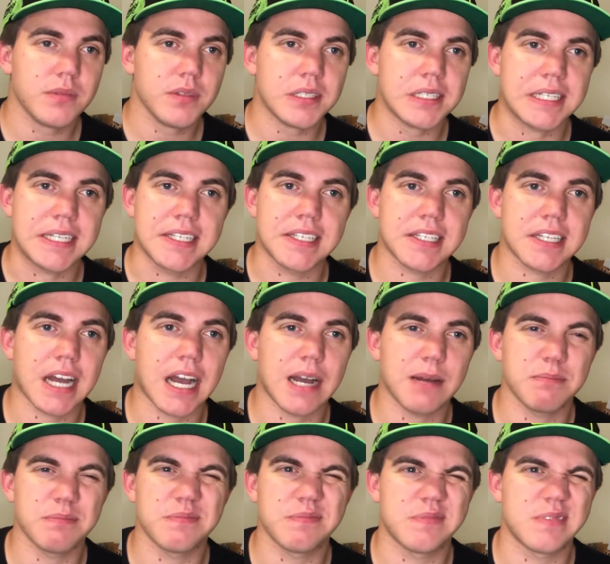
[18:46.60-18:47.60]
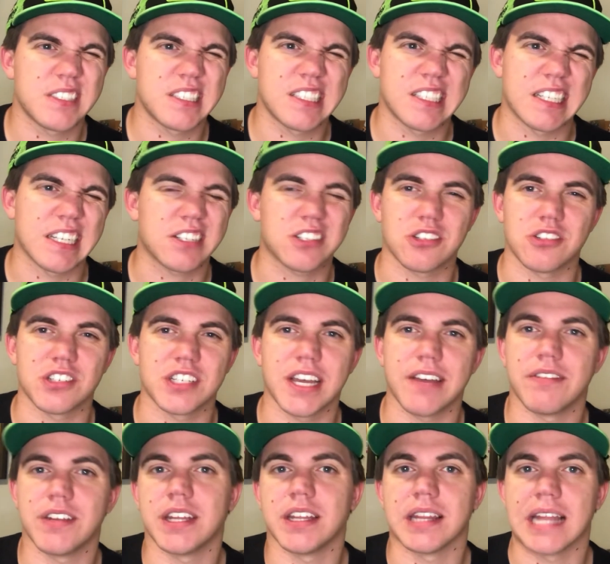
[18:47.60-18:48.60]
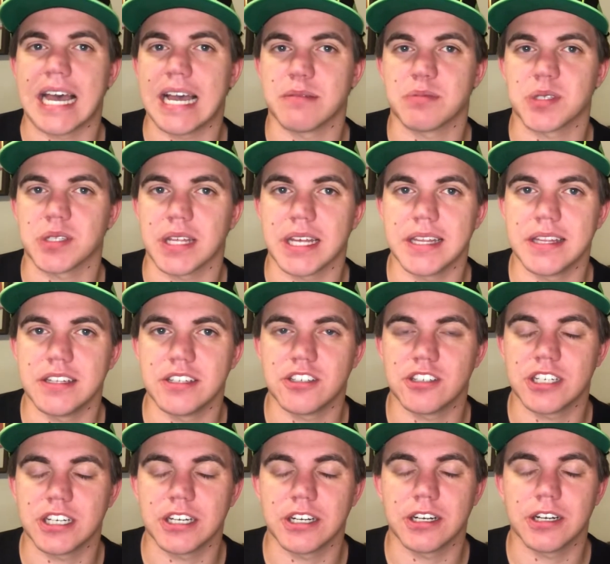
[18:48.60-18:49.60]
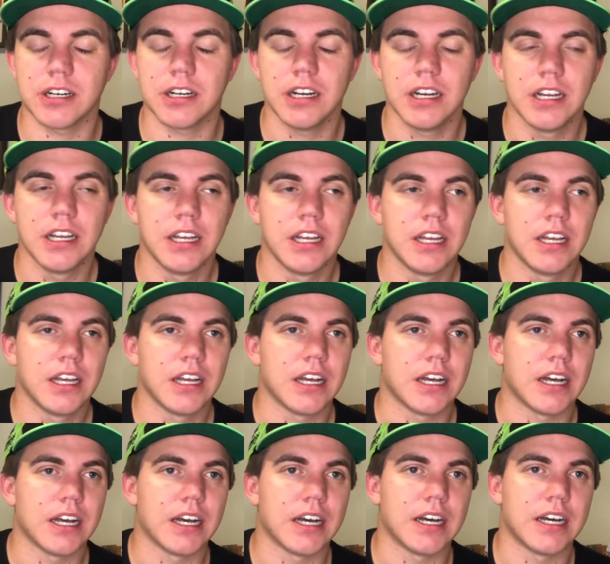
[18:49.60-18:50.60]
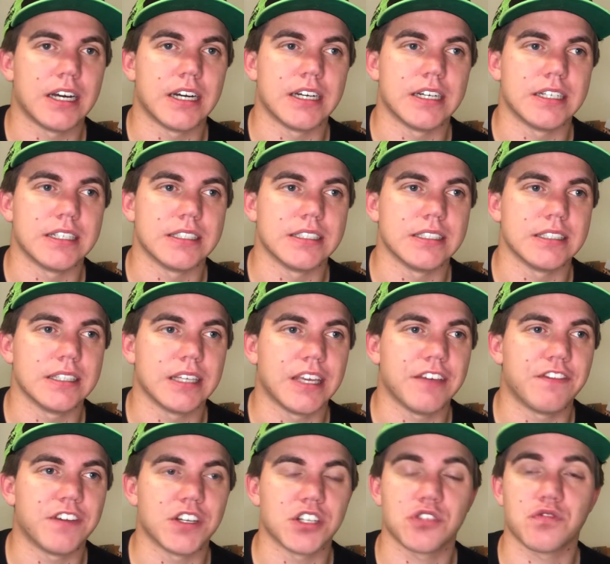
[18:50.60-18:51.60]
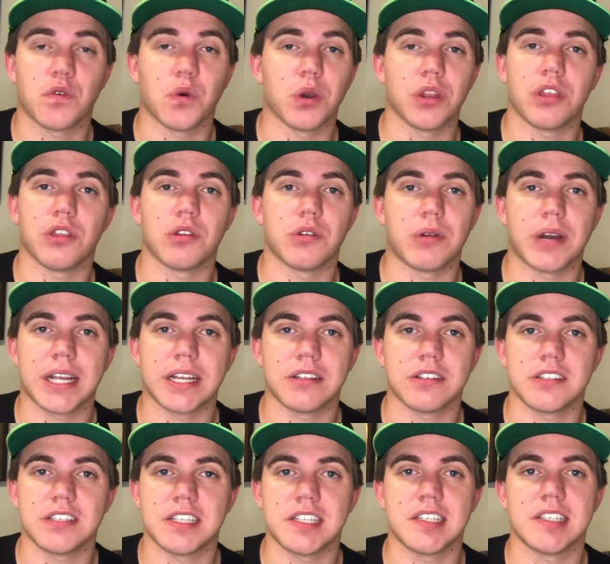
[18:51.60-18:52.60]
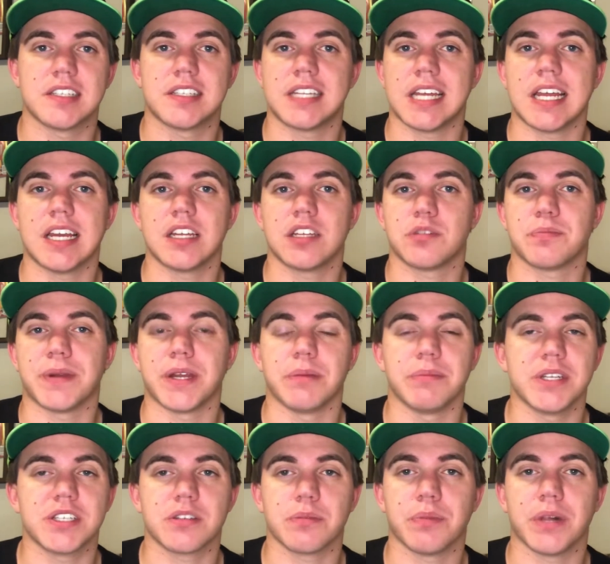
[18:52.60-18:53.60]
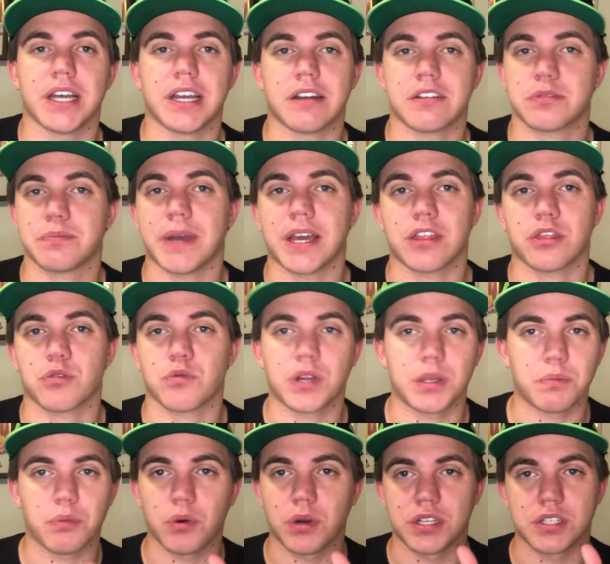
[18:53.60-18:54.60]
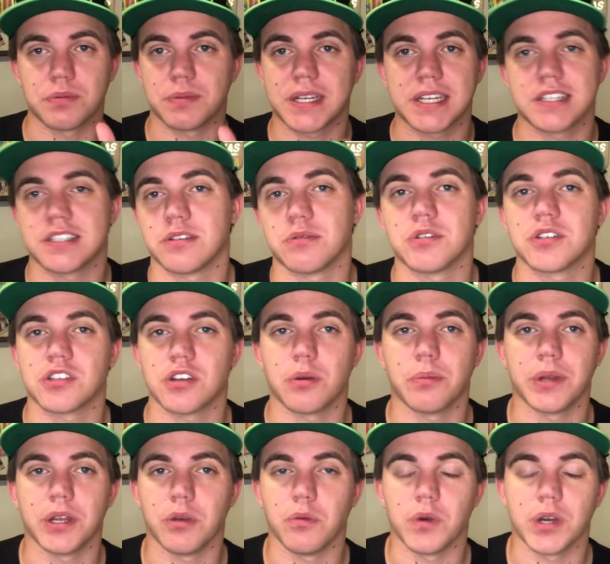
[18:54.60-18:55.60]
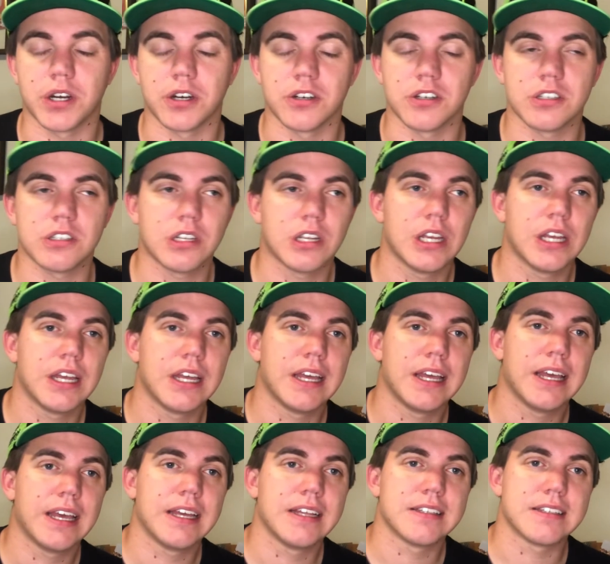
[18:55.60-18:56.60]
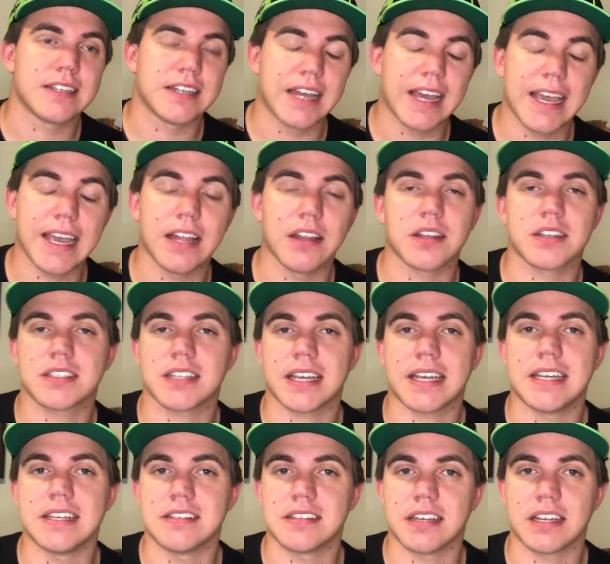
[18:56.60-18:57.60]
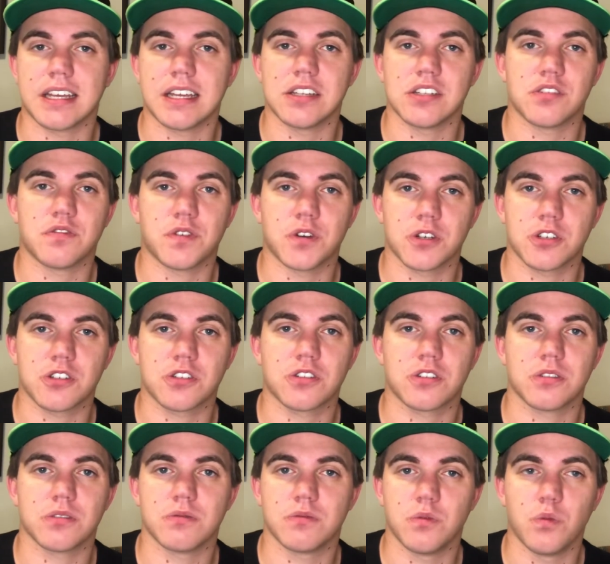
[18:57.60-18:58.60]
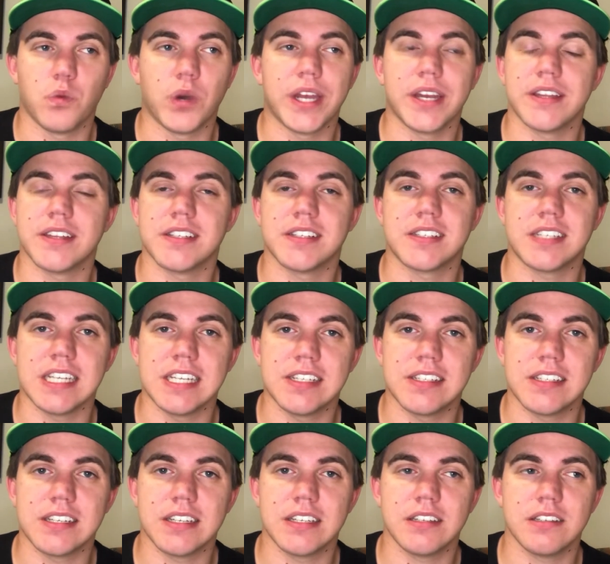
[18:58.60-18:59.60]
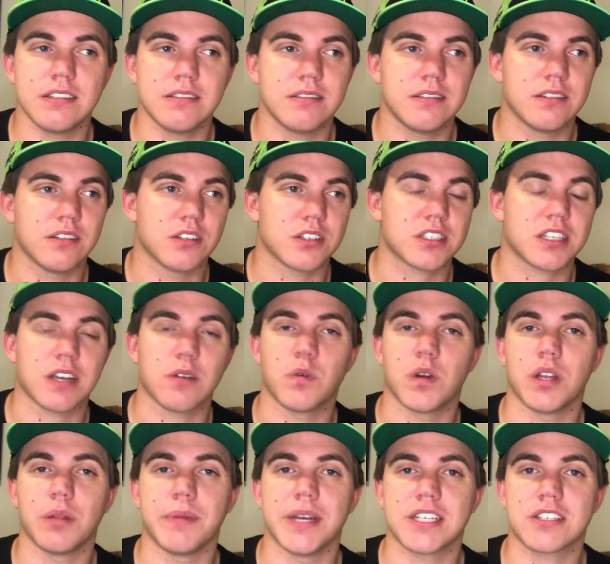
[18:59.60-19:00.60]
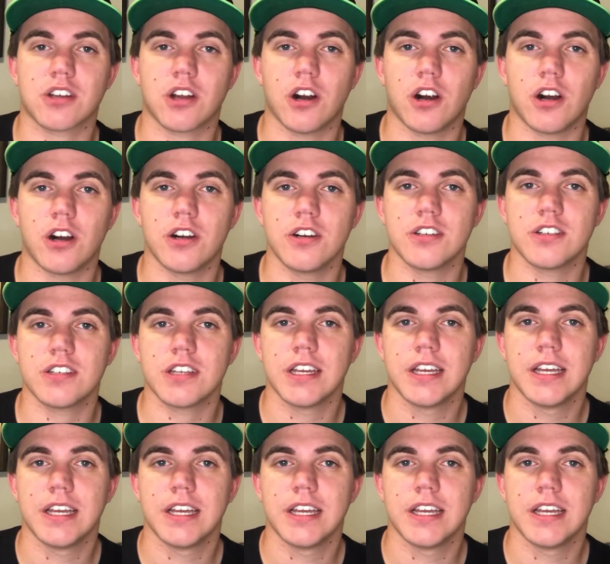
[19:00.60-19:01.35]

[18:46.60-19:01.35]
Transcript: He's top six or seven in laps led this year. Uh, he finished fourth in the regular season standings, but he missed the playoffs by three points because there were so many winners. Today, it looks like he's going to get his first win of the season. Looks like one of the best cars.